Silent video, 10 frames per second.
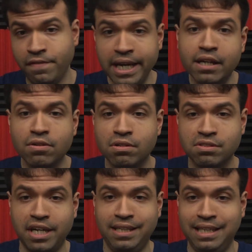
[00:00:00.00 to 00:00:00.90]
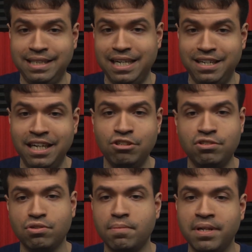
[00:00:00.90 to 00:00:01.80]
vehicles like they did in Ninja
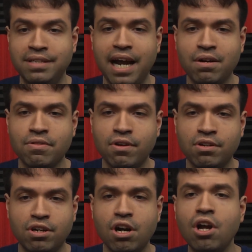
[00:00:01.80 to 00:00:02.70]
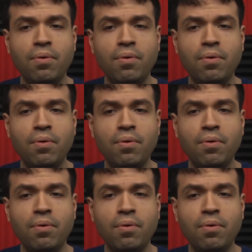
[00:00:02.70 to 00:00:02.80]
Storm and Dino Thunder.